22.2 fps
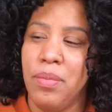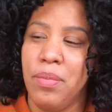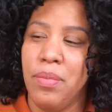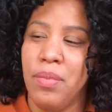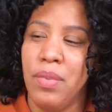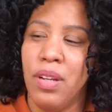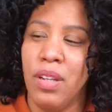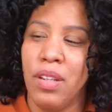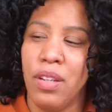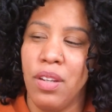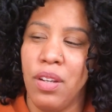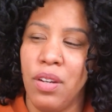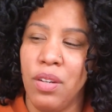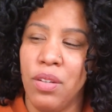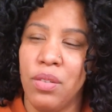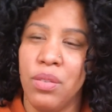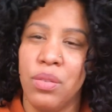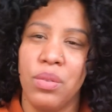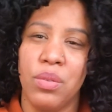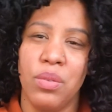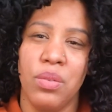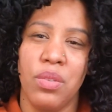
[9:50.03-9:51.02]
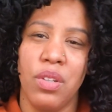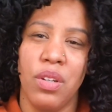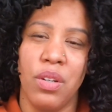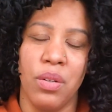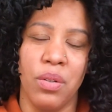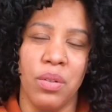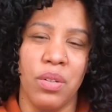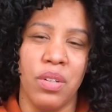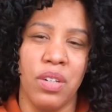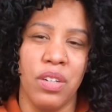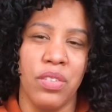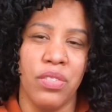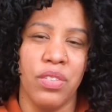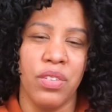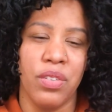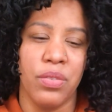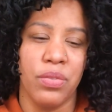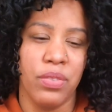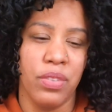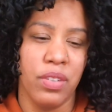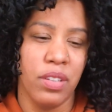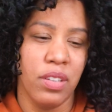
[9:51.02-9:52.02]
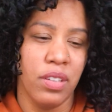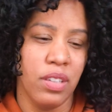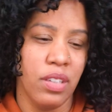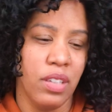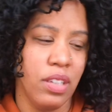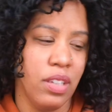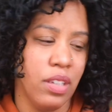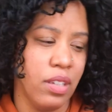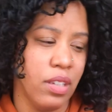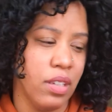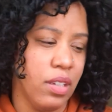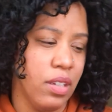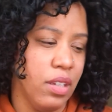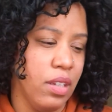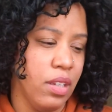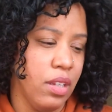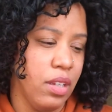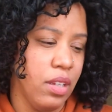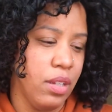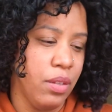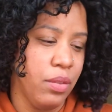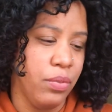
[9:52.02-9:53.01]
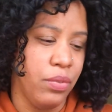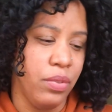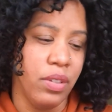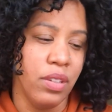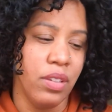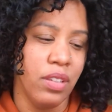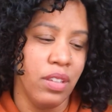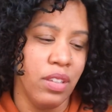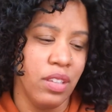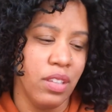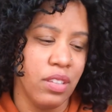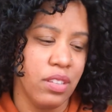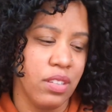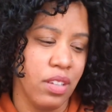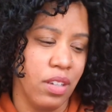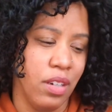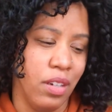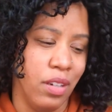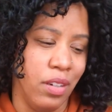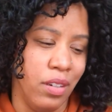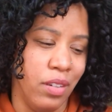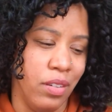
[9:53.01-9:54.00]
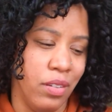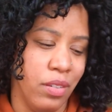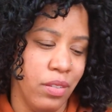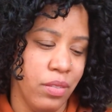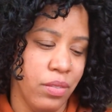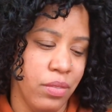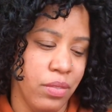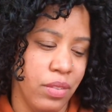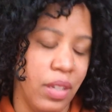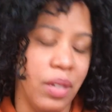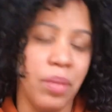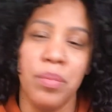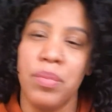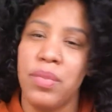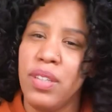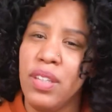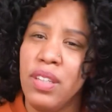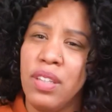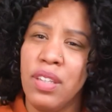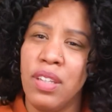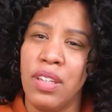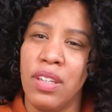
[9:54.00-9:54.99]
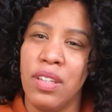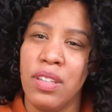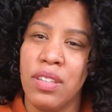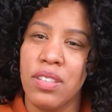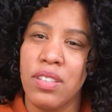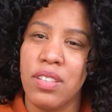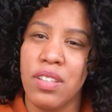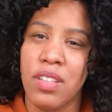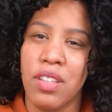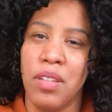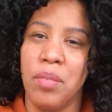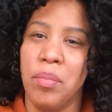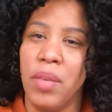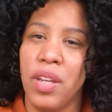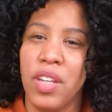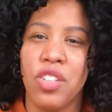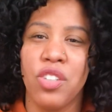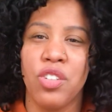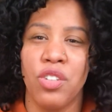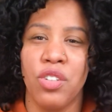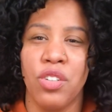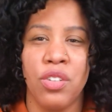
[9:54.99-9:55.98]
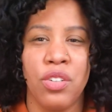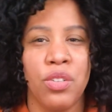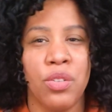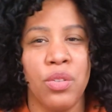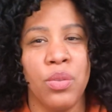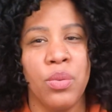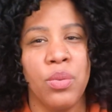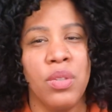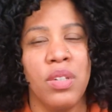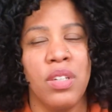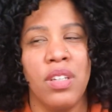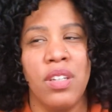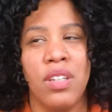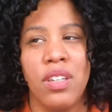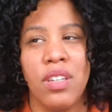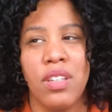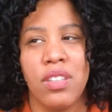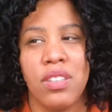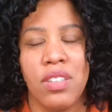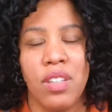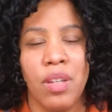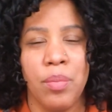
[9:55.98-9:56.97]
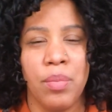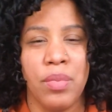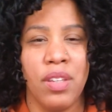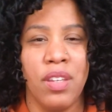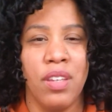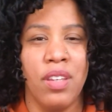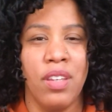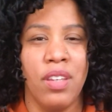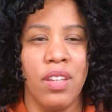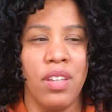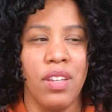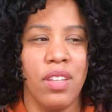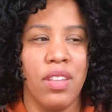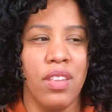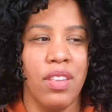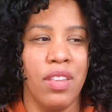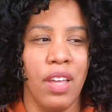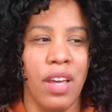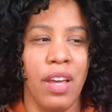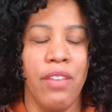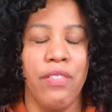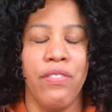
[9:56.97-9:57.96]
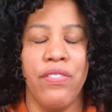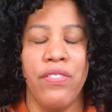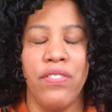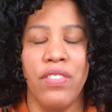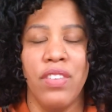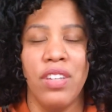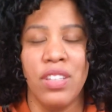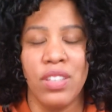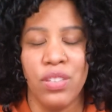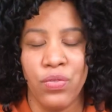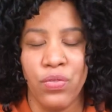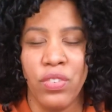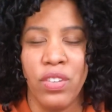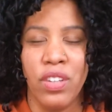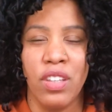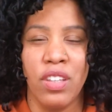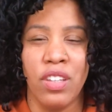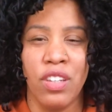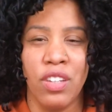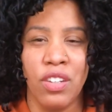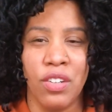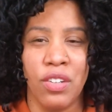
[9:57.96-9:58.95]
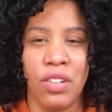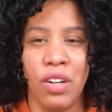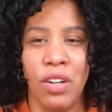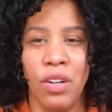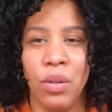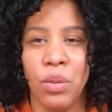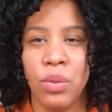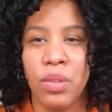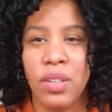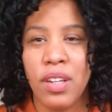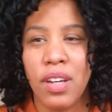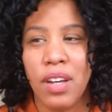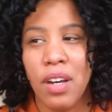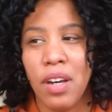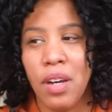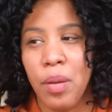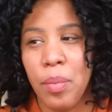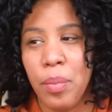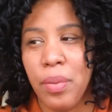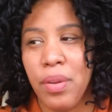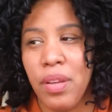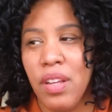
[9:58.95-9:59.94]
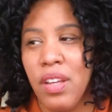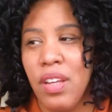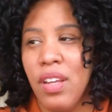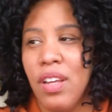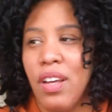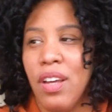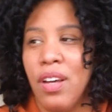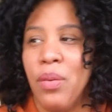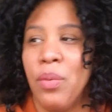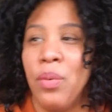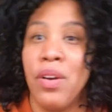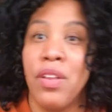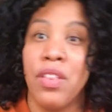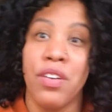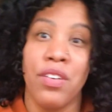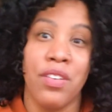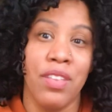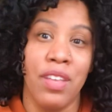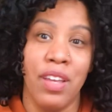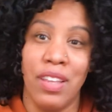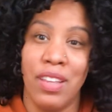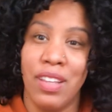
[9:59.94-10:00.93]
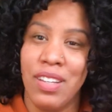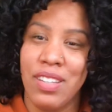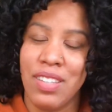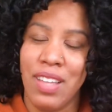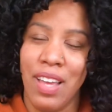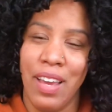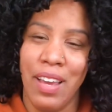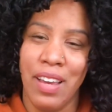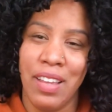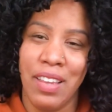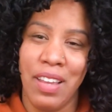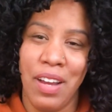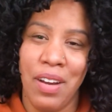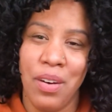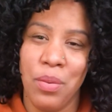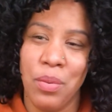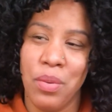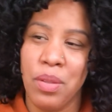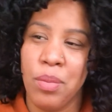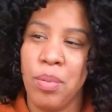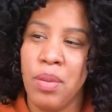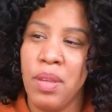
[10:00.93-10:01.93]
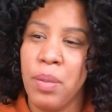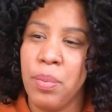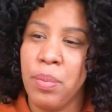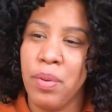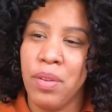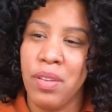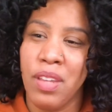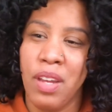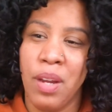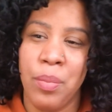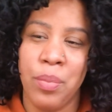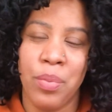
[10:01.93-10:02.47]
alone, or if you're feeling feelings of emptiness, then make sure you're doing something that is filling your own cup, whether that is hanging out with people that